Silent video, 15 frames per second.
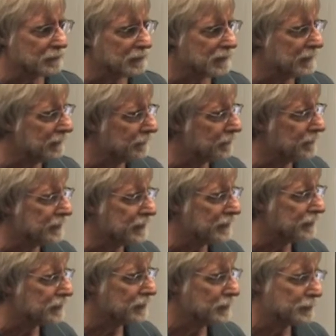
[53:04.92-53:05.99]
So we'll have three
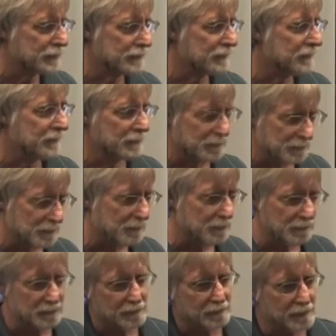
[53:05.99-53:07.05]
telescopes,
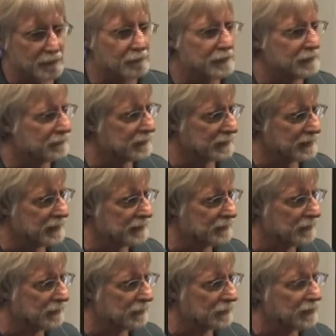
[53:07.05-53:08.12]
literally three different
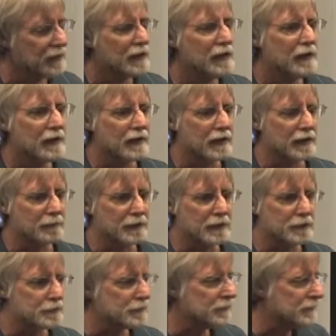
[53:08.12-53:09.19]
continents. And
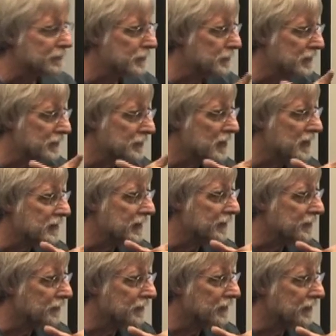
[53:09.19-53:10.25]
we control it from our Stocker
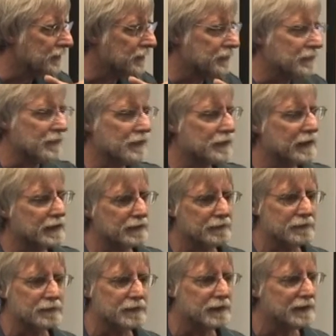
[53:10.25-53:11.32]
Astro Science Center, the
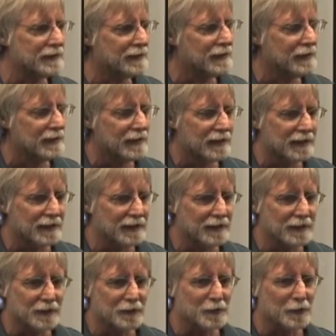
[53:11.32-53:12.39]
second floor.
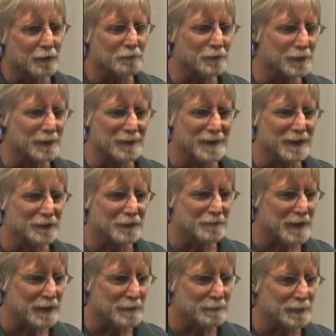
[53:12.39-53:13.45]
And it's a really nice
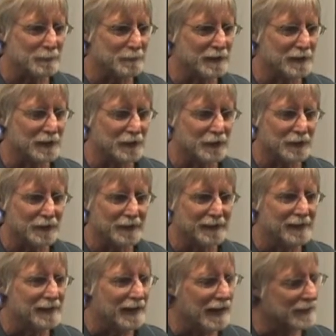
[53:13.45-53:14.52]
environment because
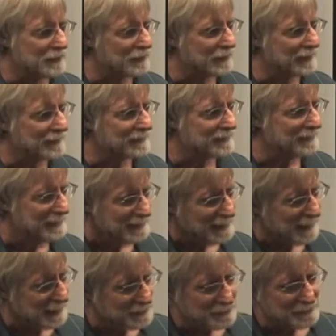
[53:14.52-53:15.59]
uh, I designed it.
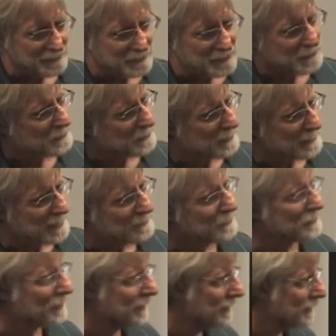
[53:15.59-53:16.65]
I actually didn't start out
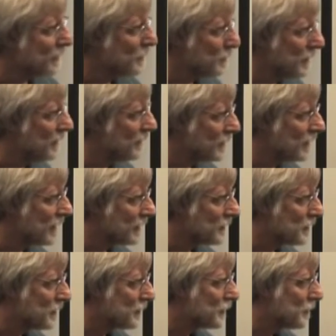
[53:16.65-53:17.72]
designing it to be look like
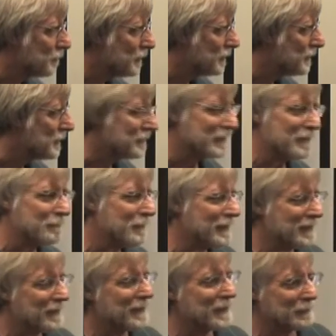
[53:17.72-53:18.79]
a Starship Bridge.
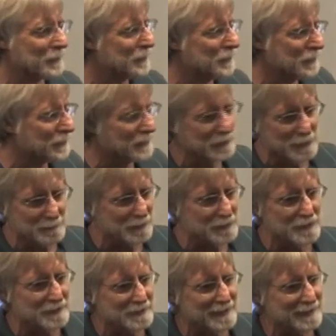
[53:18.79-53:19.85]
Everybody thought it was just because I'm a
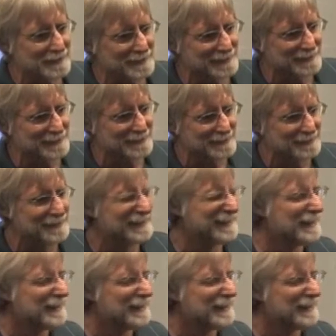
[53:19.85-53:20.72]
Star Trek nut, you know.